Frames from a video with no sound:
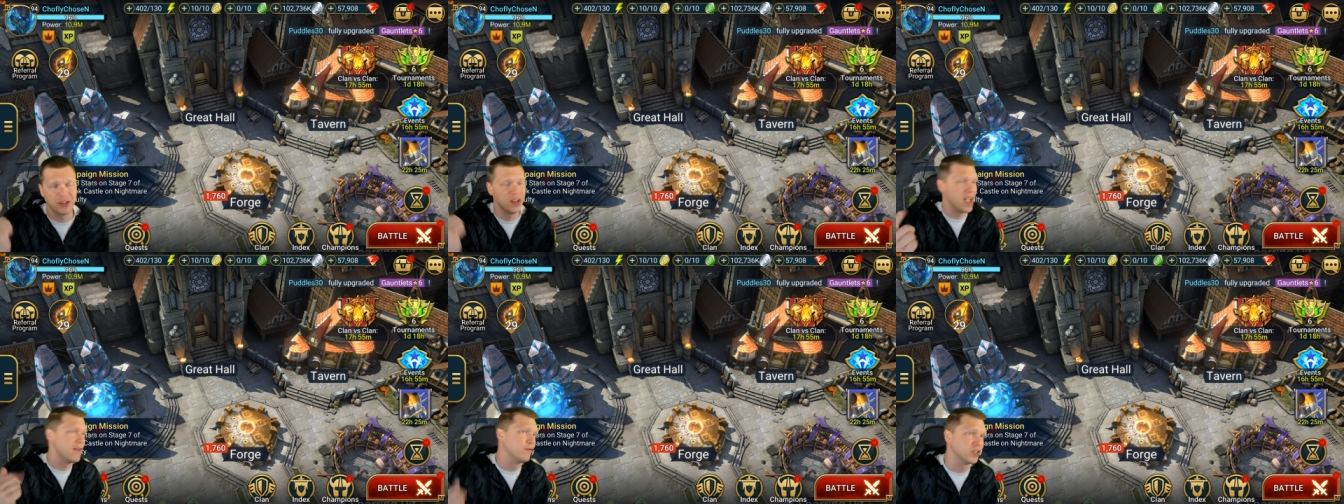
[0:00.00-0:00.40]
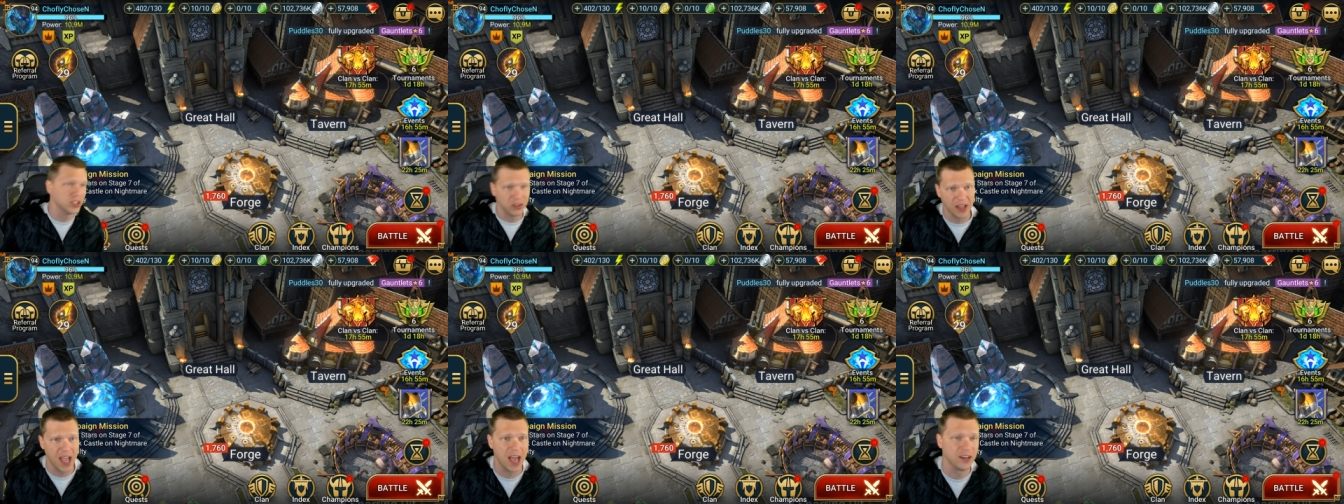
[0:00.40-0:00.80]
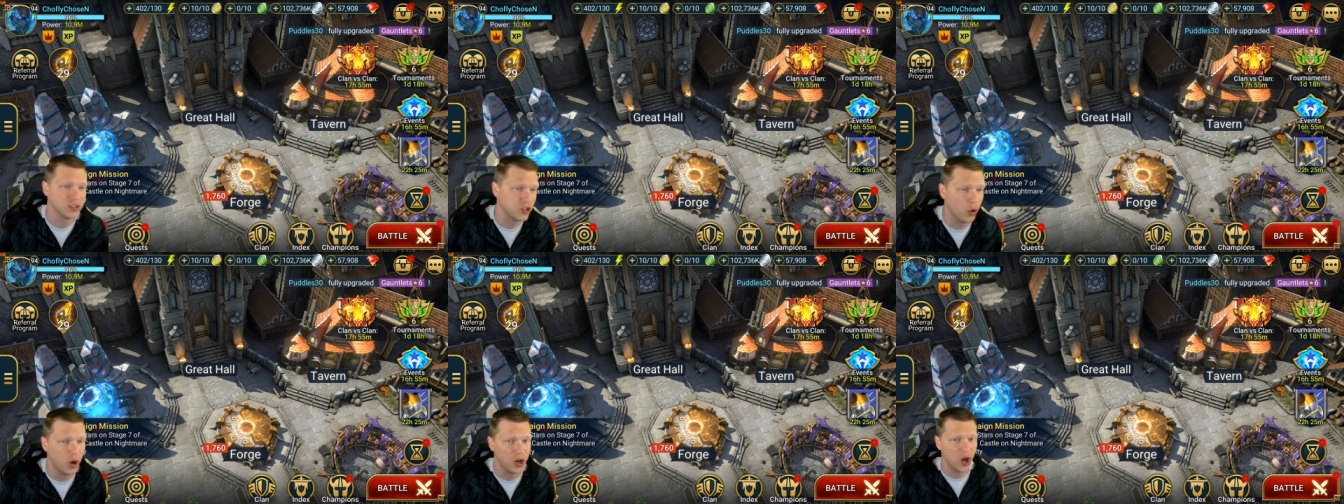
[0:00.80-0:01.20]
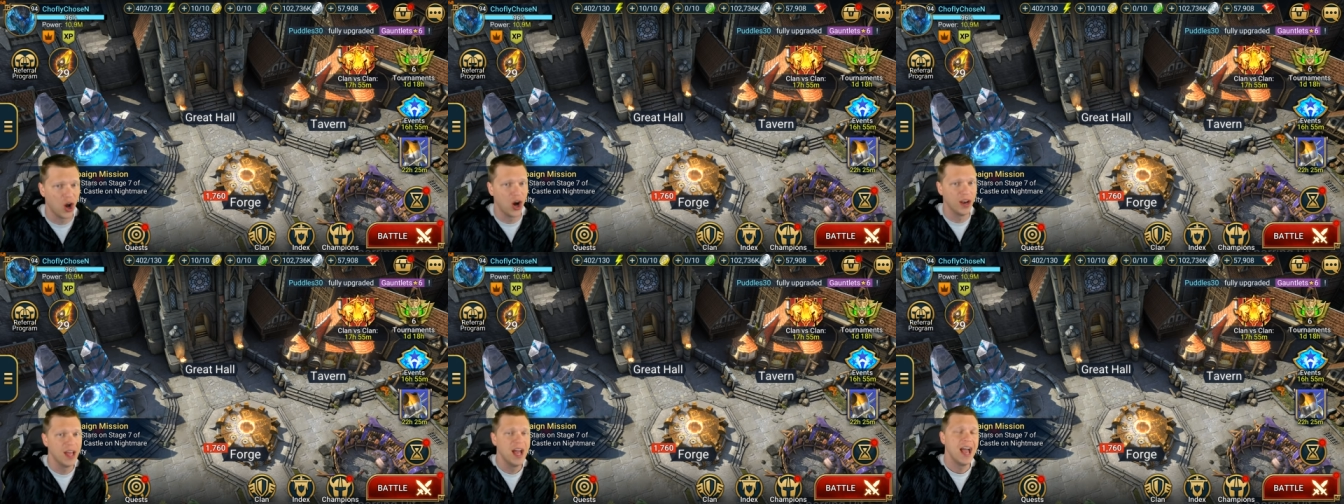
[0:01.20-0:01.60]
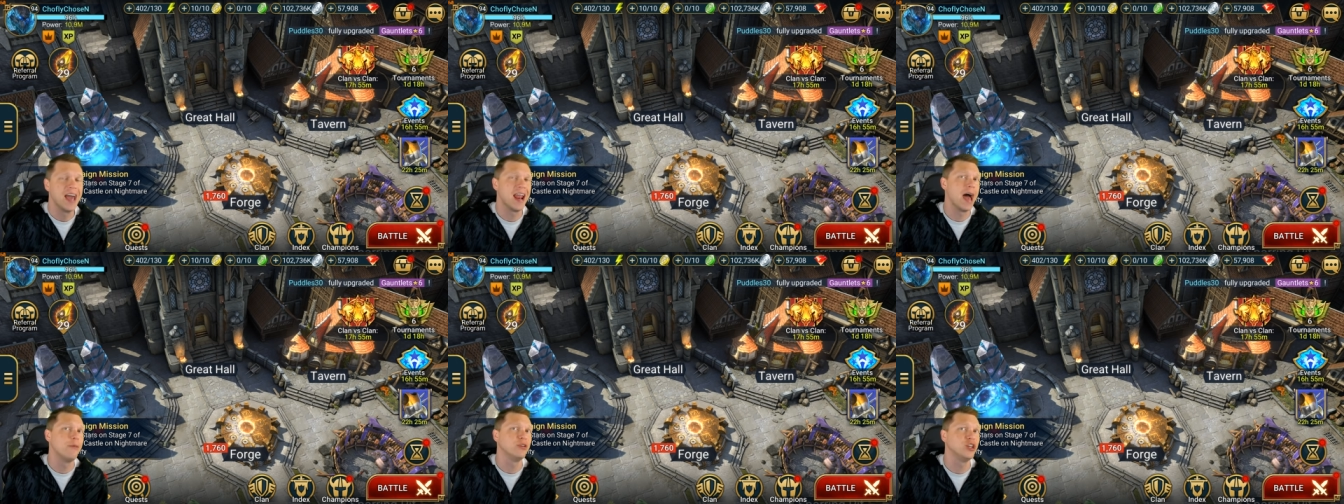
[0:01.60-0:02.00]
Clan vs. Clan is going on,
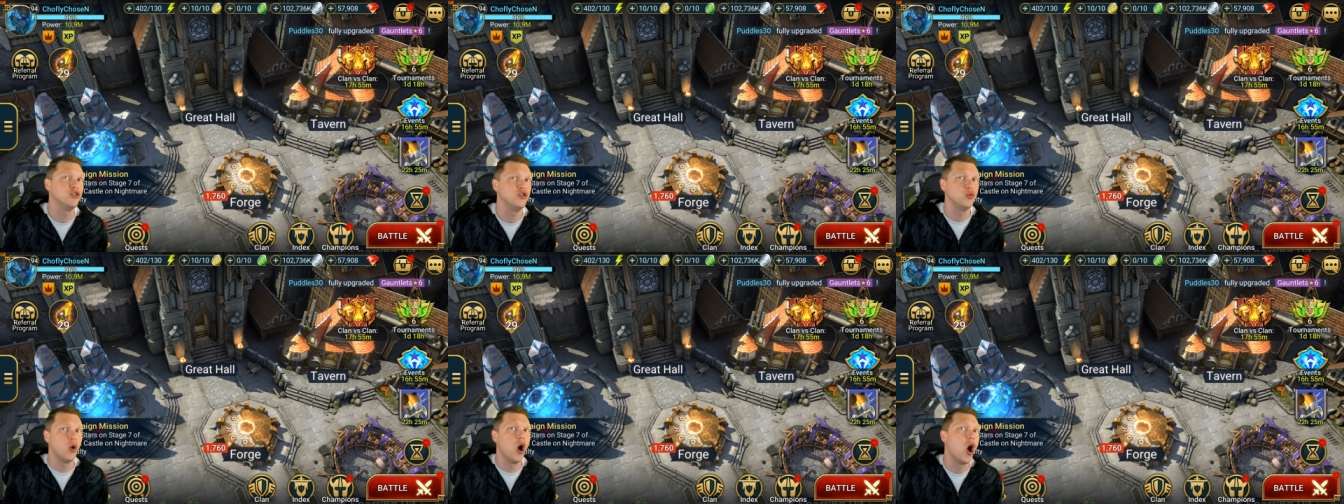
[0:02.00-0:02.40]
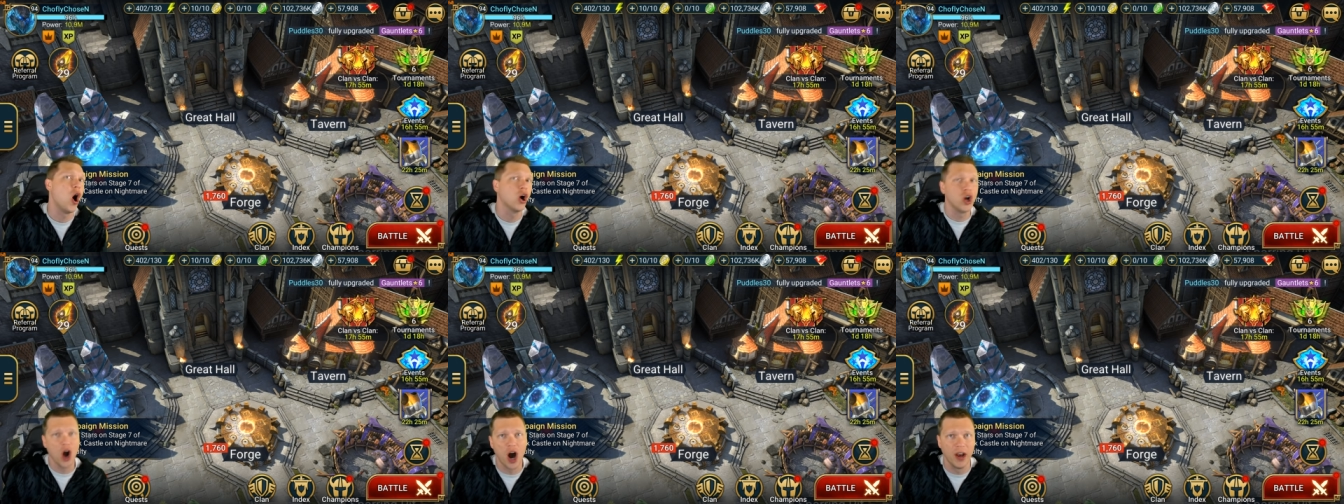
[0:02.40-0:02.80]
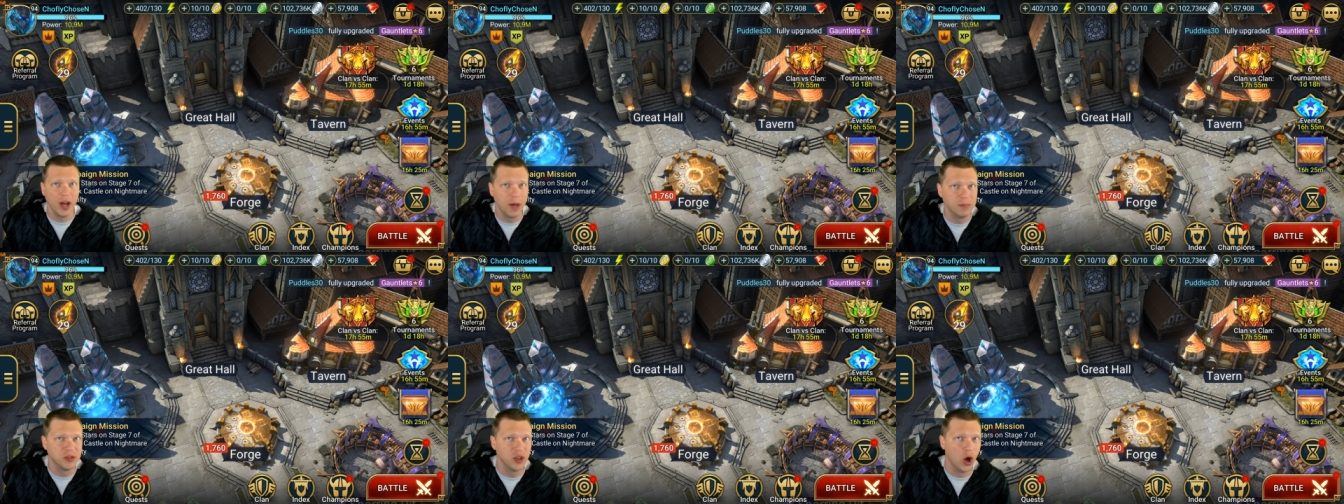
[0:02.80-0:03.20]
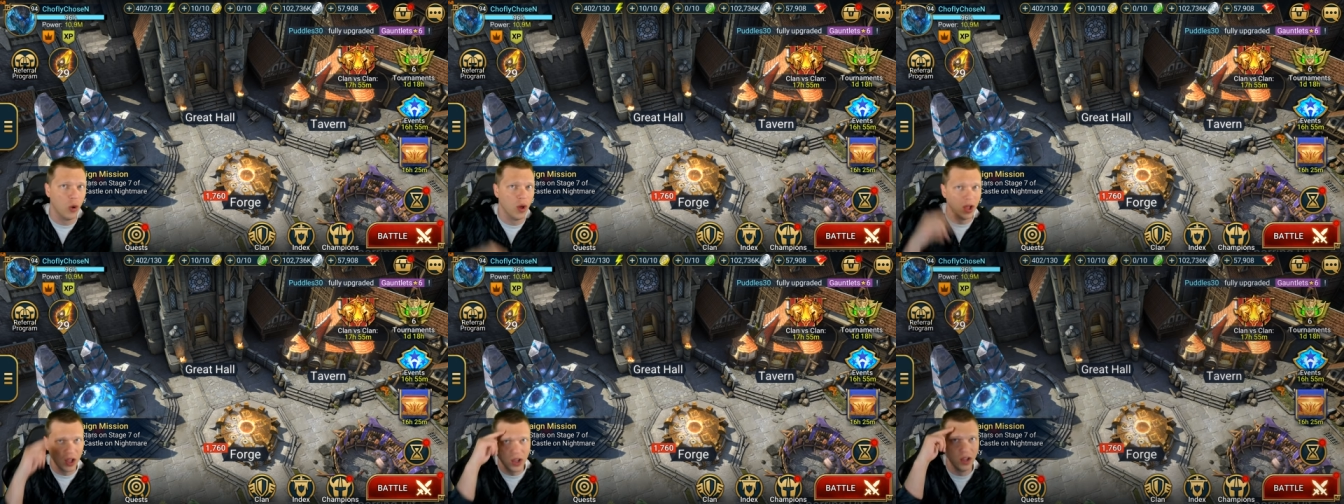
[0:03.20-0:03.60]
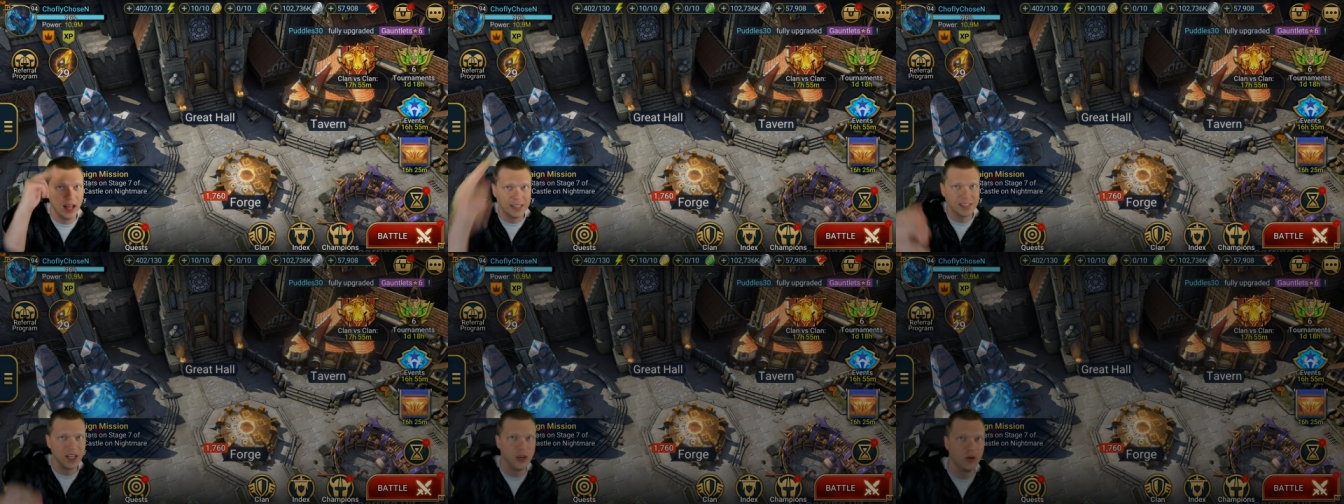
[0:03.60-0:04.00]
and I will get you all caught up. So
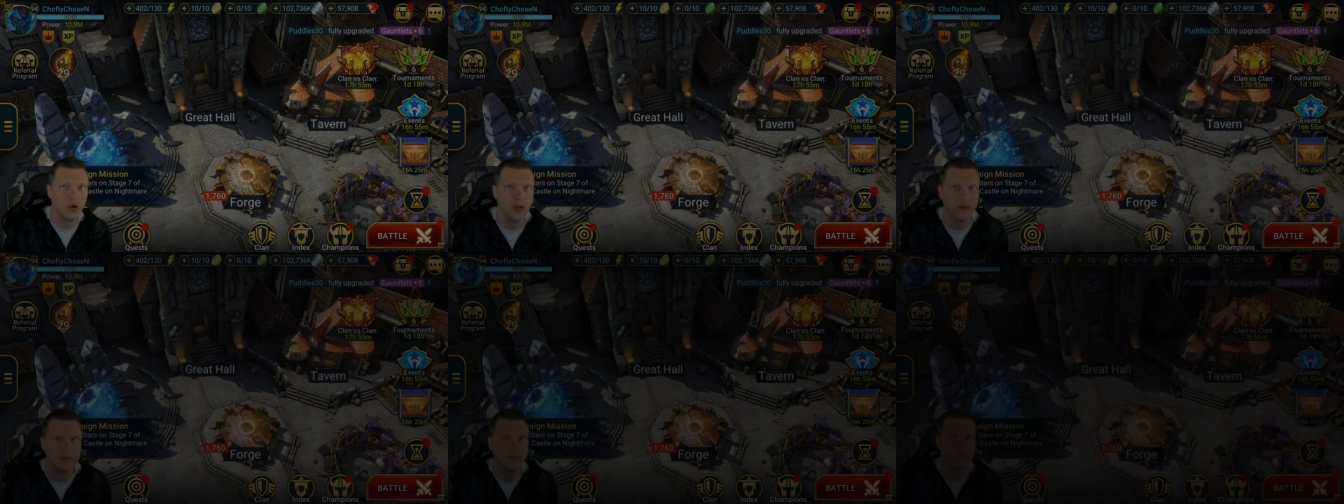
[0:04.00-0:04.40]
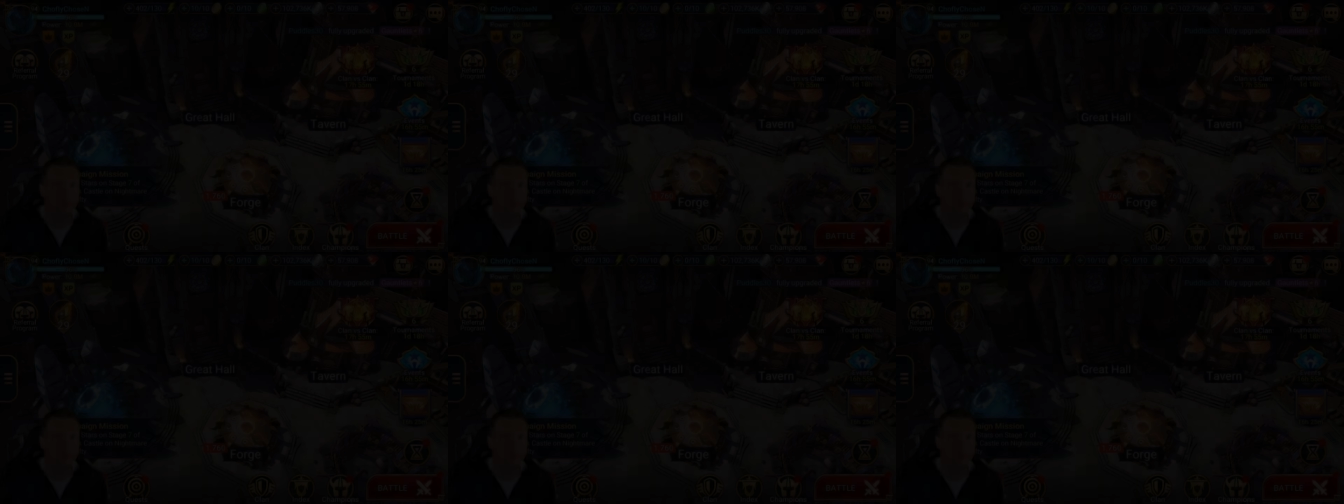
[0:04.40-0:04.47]
let's get into it.